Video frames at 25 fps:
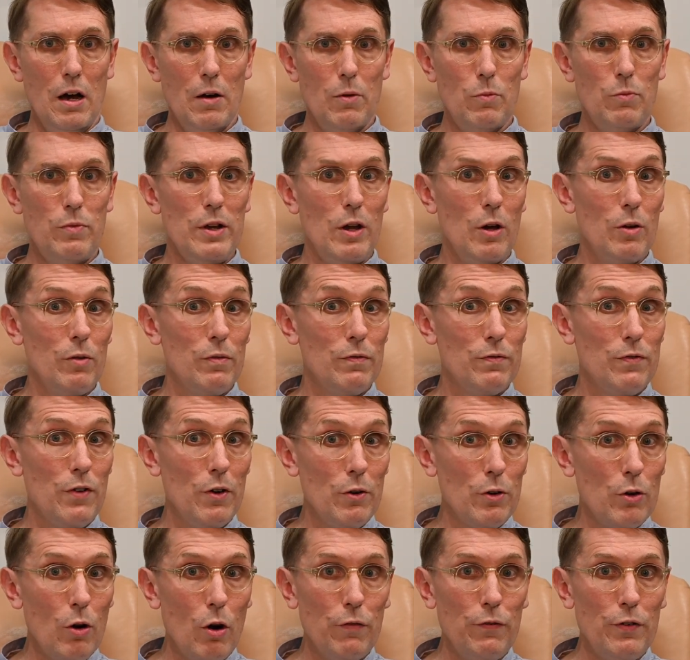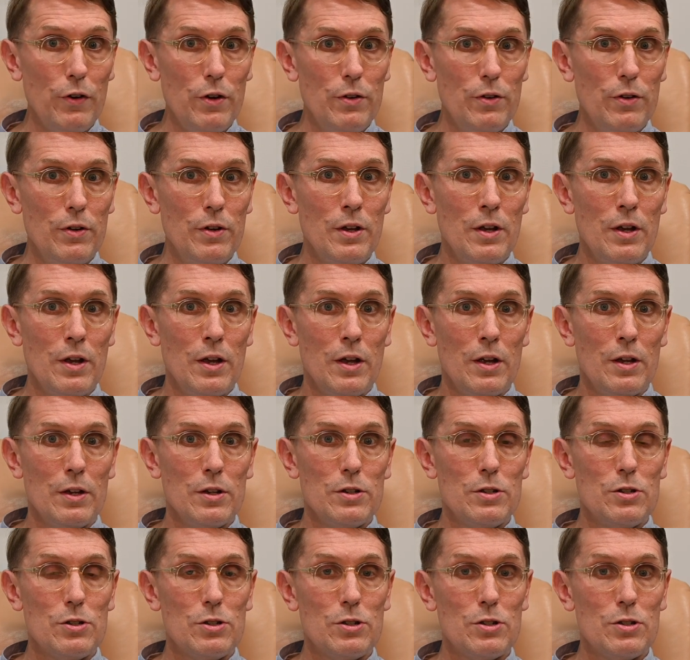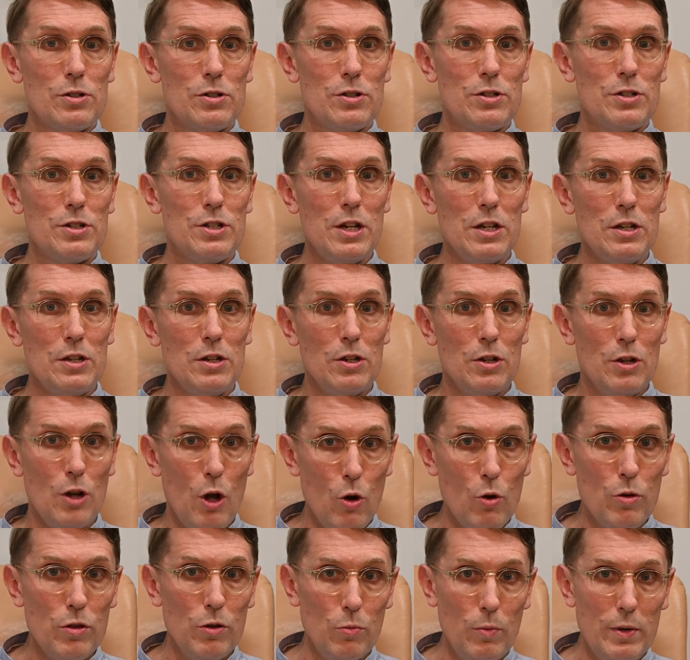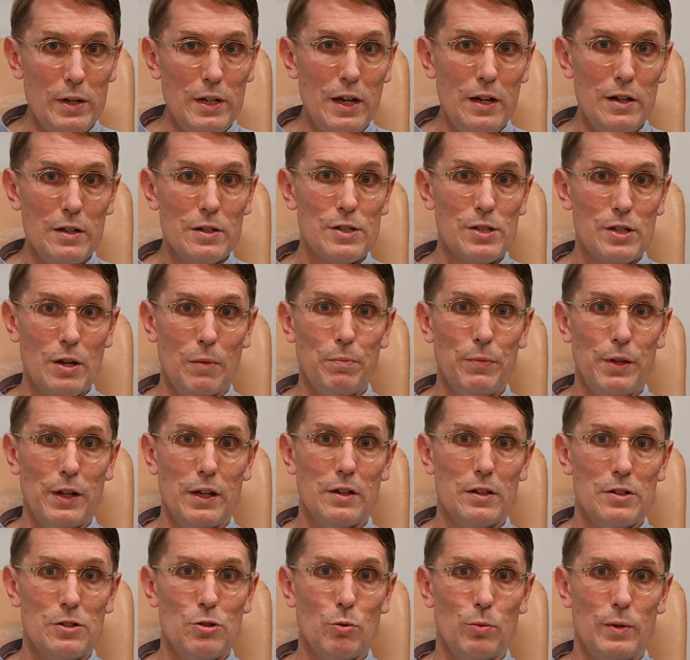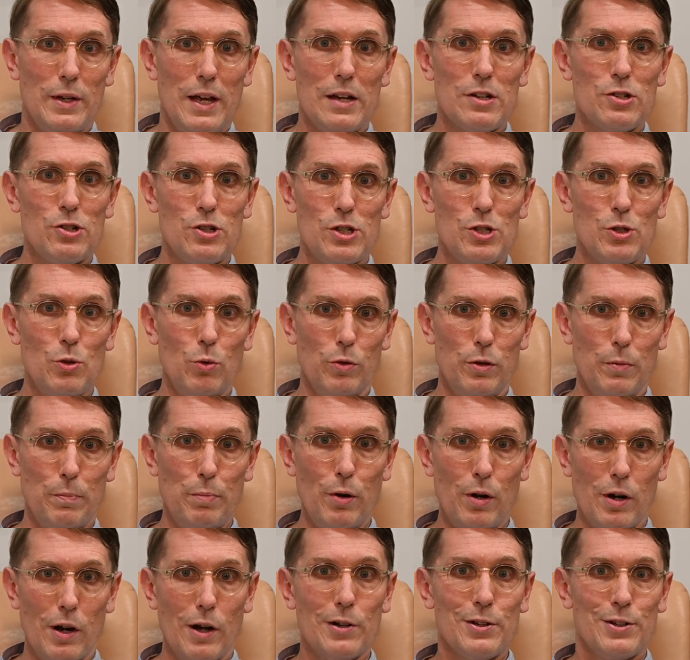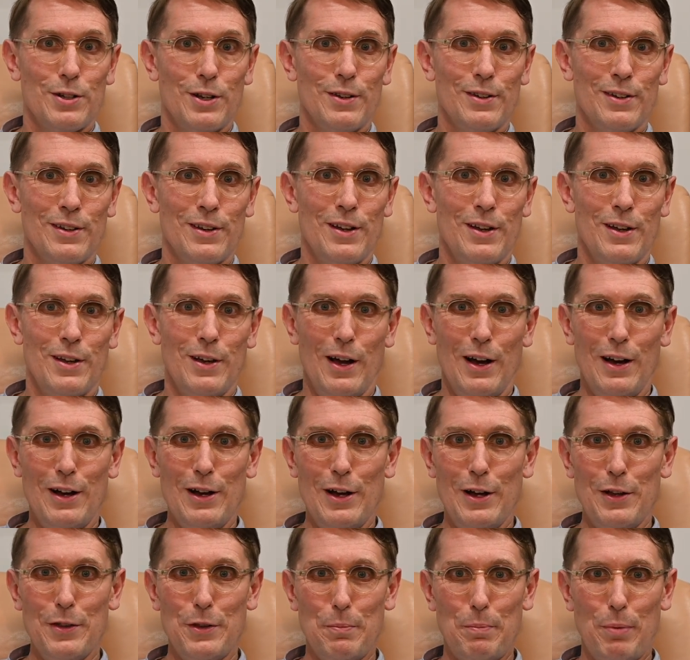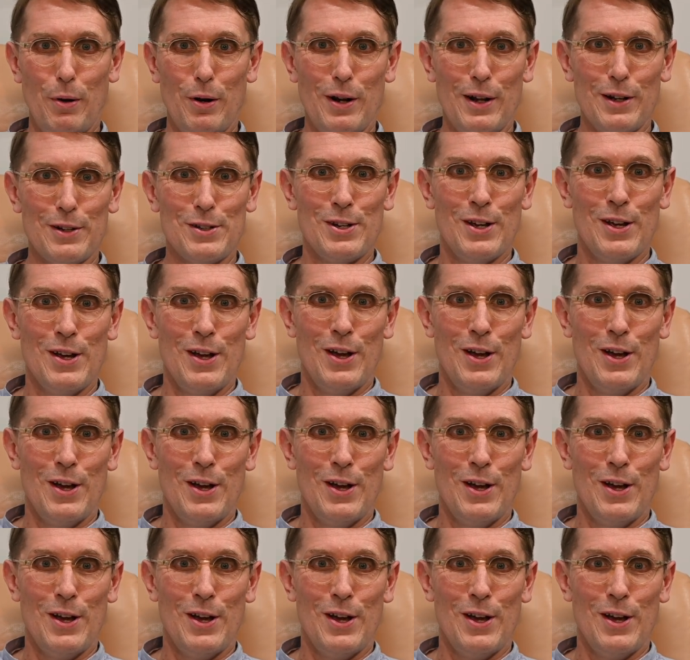We very often didn't know that we needed something until we actually saw the product. The product